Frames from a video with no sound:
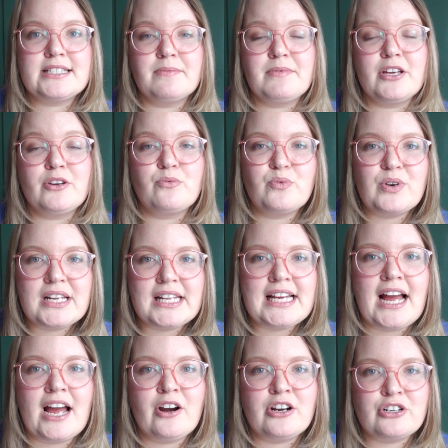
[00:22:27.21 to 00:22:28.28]
something
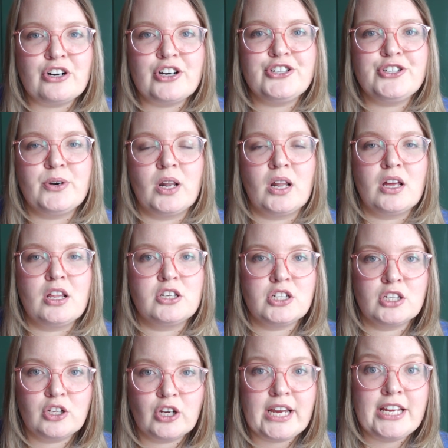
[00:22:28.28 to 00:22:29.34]
really I encourage you
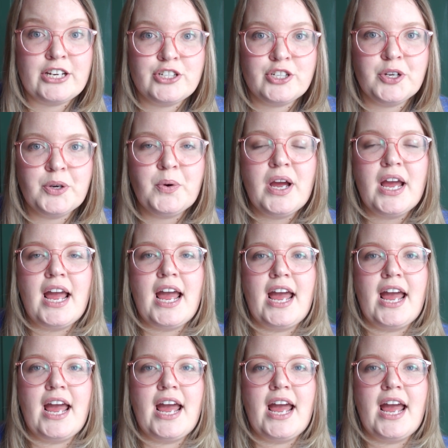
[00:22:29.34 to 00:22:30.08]
to look into